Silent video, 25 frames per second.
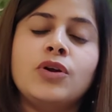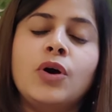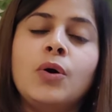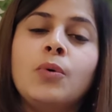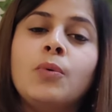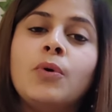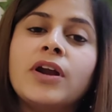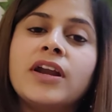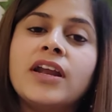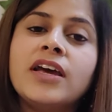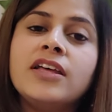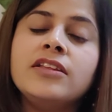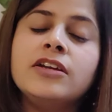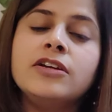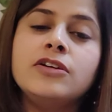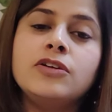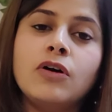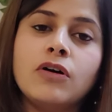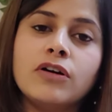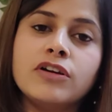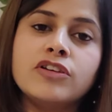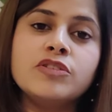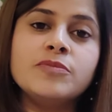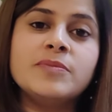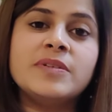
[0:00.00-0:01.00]
What are the
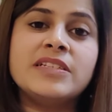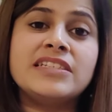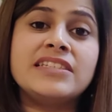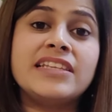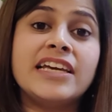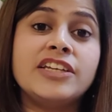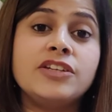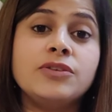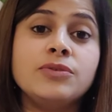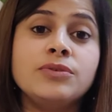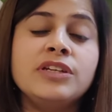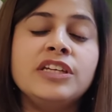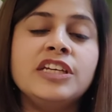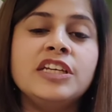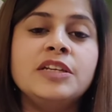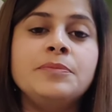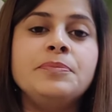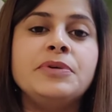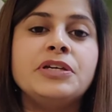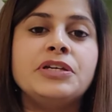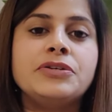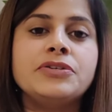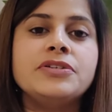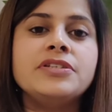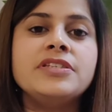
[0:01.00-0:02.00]
documents that you need,
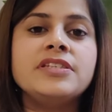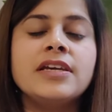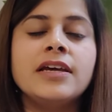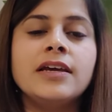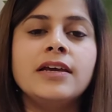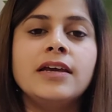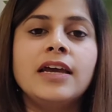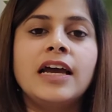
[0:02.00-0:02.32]
because